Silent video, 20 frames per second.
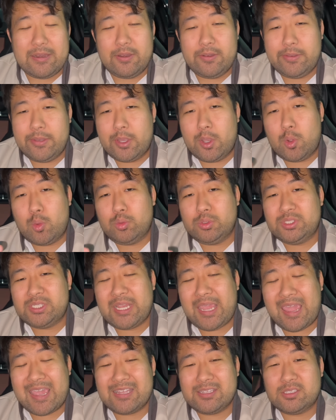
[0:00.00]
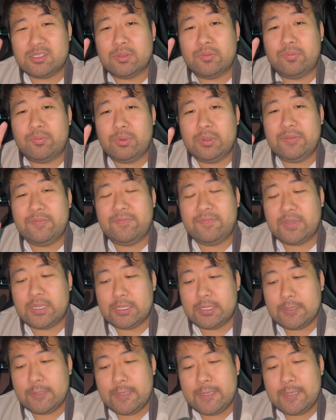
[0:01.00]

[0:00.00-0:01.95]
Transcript: No chance of refund.